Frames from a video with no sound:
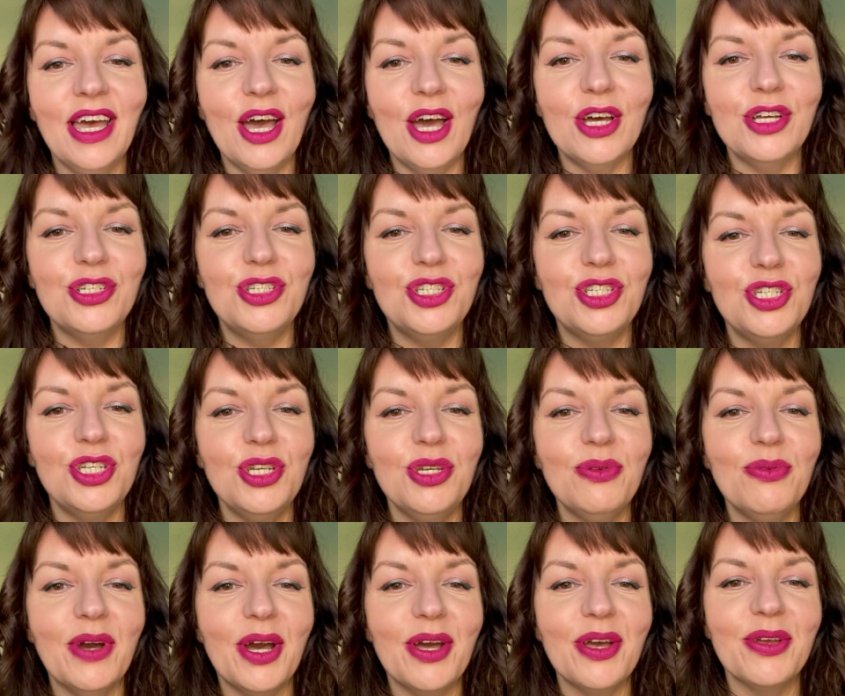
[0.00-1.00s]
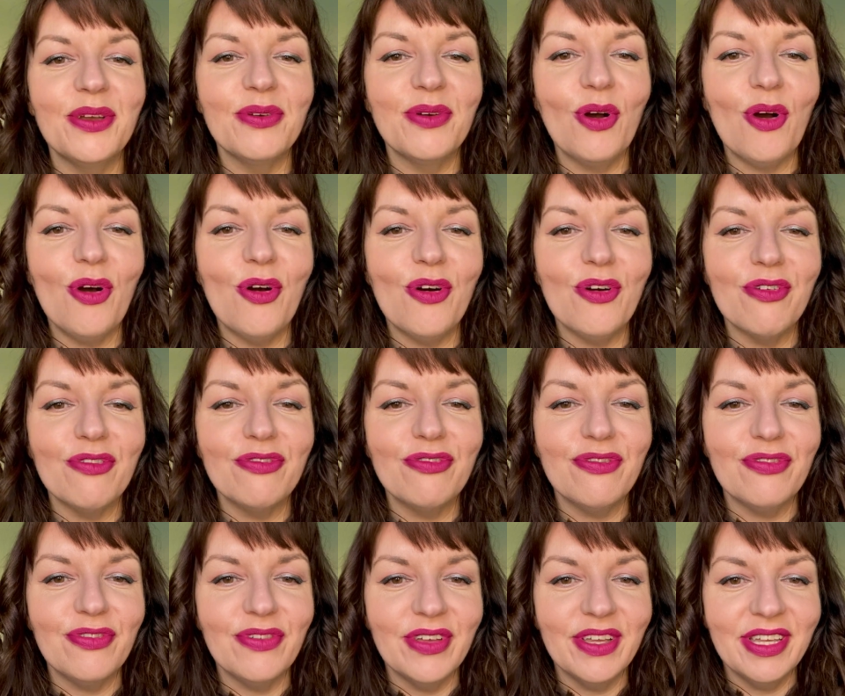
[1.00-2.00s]
a duo
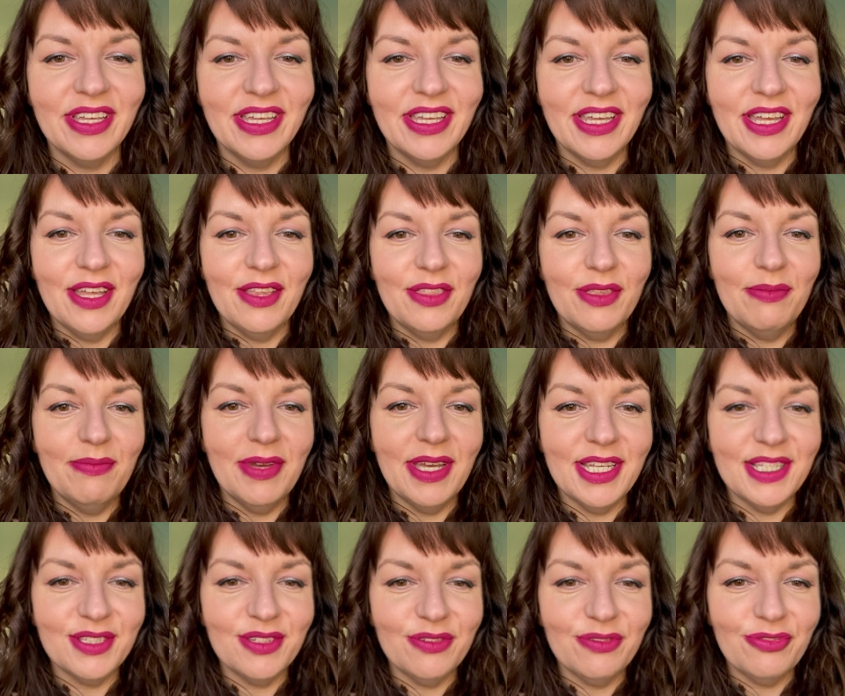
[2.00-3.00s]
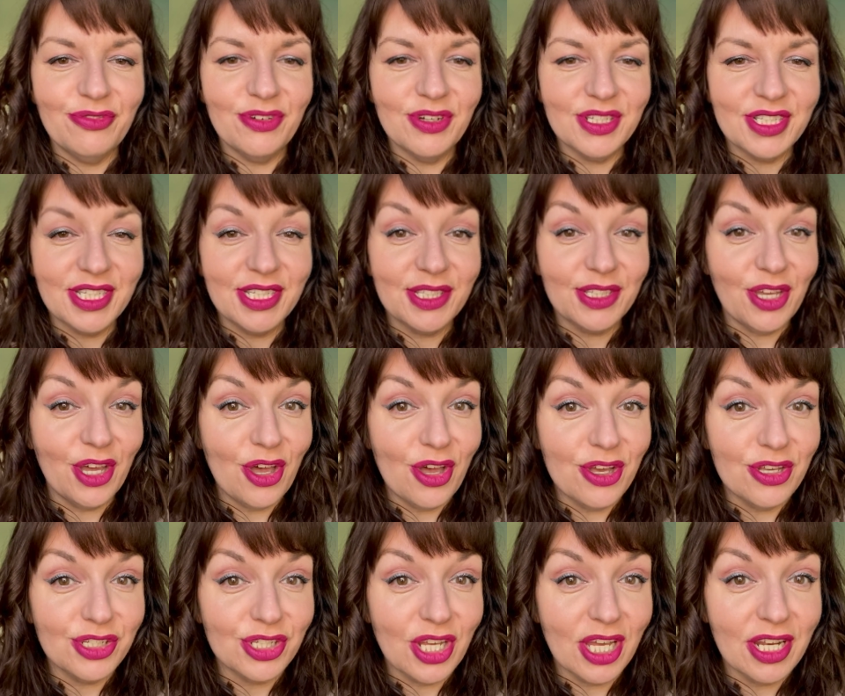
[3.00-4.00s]
of the Maison Francis
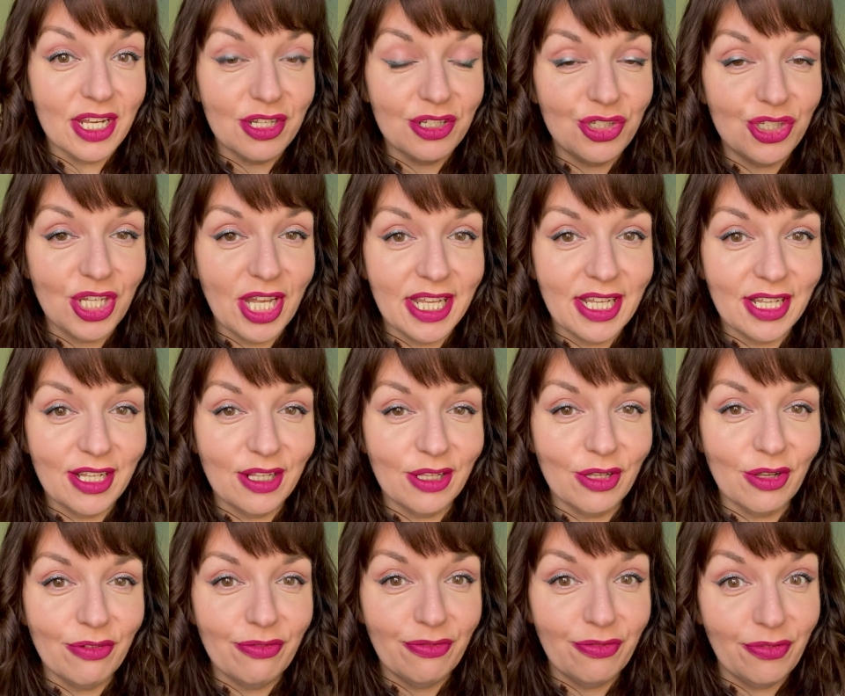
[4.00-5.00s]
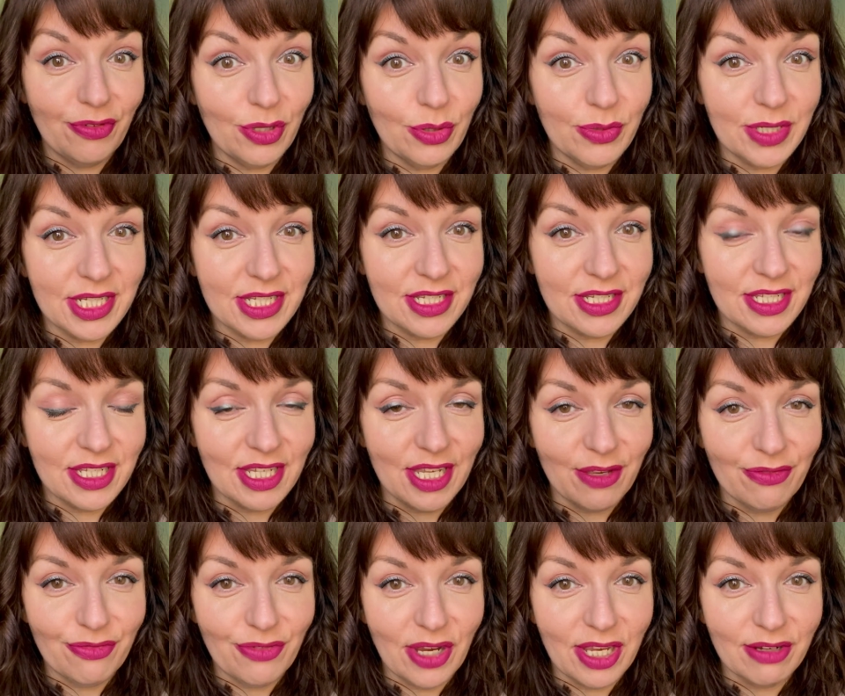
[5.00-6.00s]
Kurkdjian Gentle
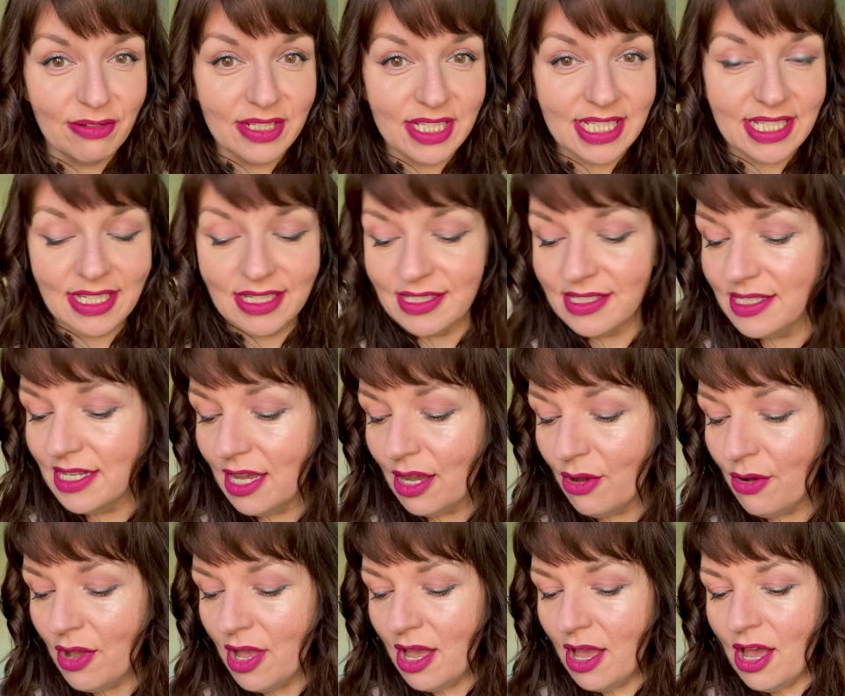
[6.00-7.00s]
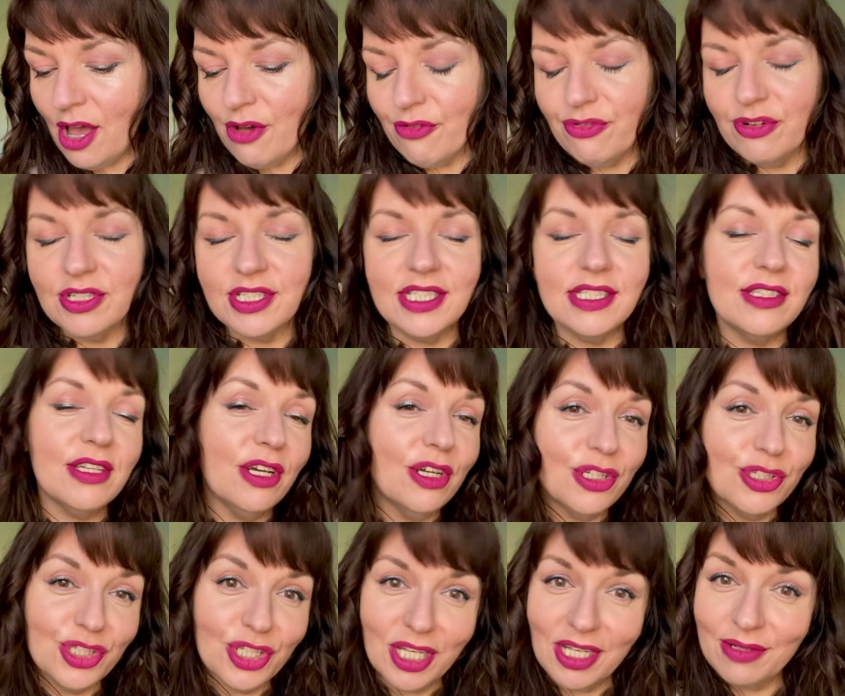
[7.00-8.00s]
Fluidity fragrances. Now, Francis
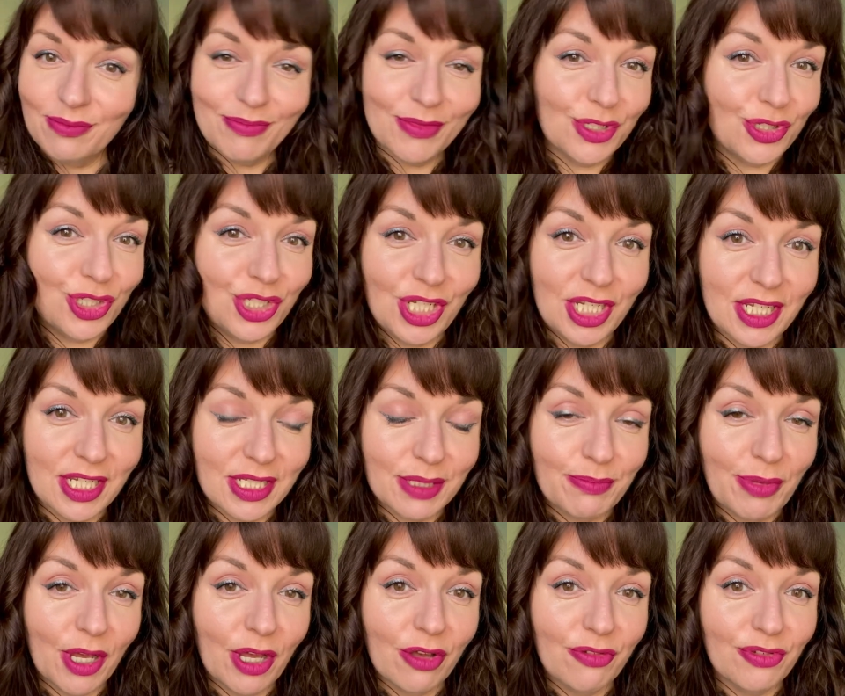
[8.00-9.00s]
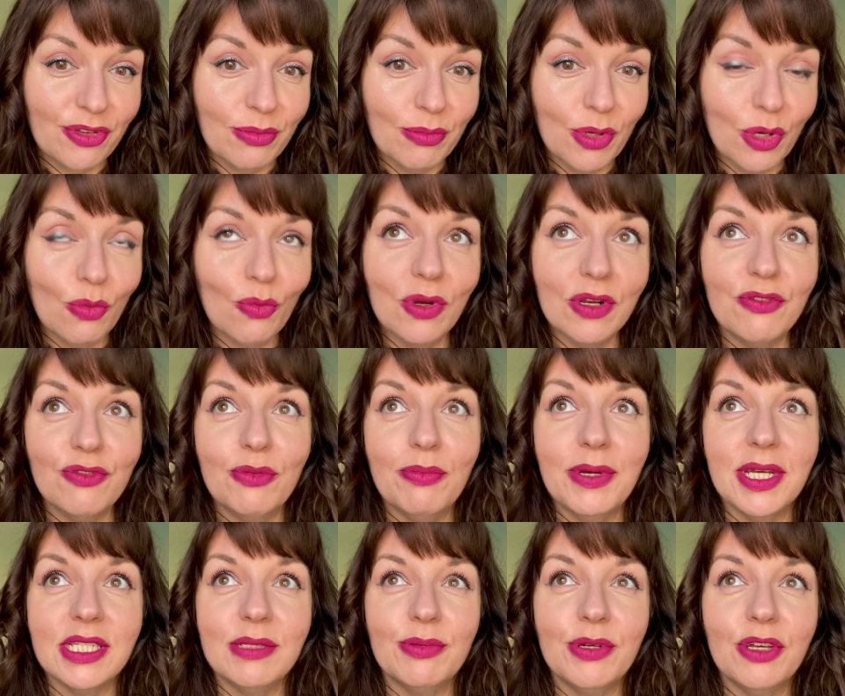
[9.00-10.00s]
Kurkdjian, genius perfumer, one of the
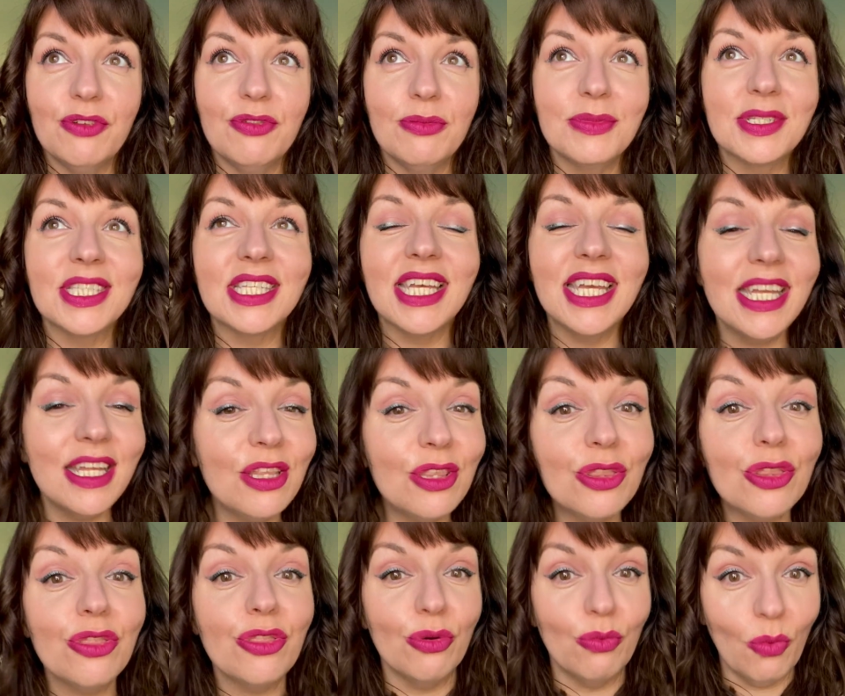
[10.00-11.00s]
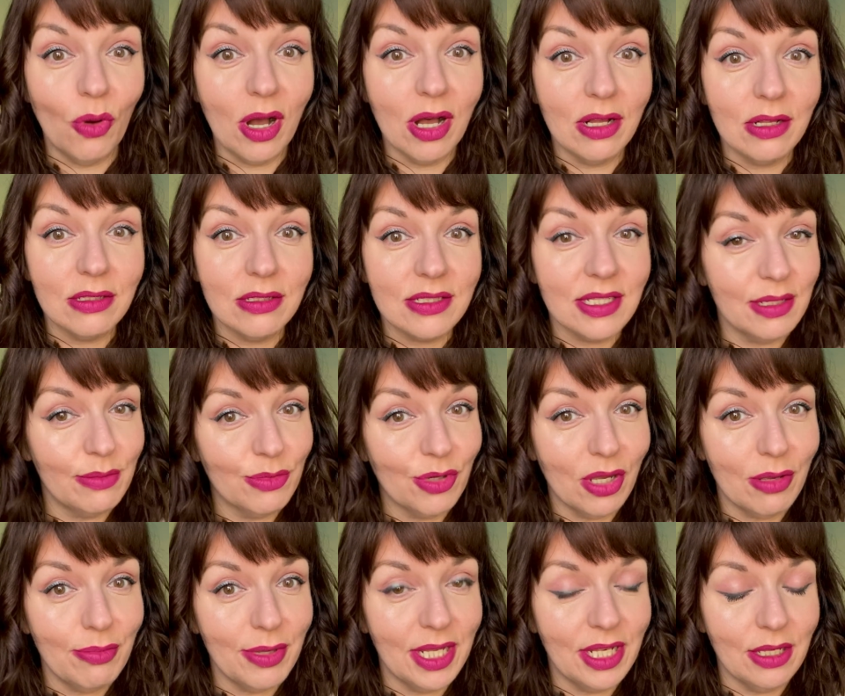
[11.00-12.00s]
best perfumers in the world, in
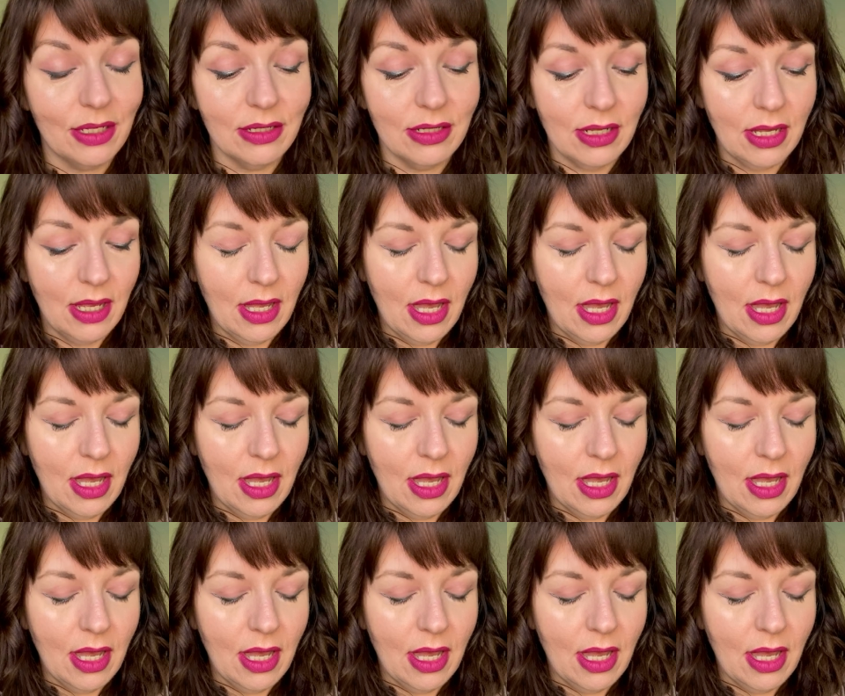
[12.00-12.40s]
my opinion.